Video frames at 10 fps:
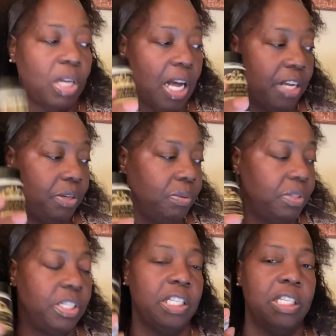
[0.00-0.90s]
I use,
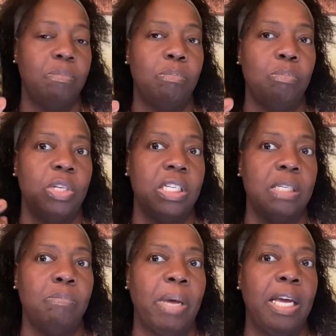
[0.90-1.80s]
this
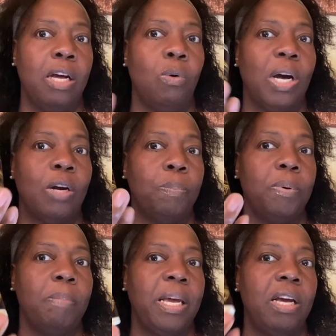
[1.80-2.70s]
is mango. I don't
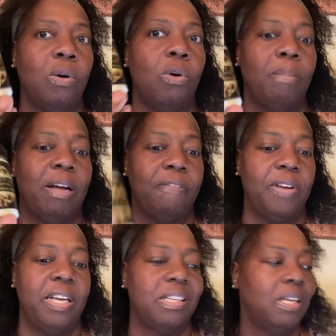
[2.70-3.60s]
put mango on my
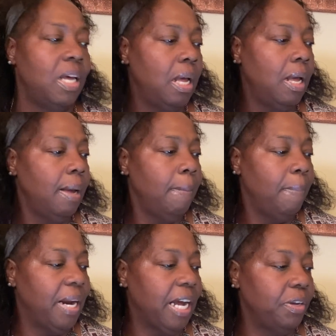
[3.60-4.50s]
face,
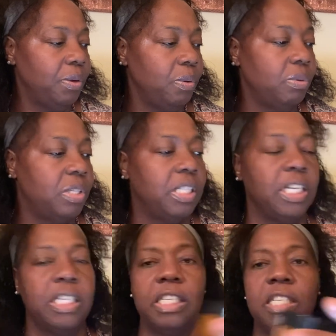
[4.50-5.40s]
but
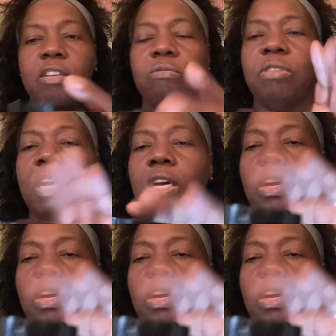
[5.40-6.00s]
this is the regular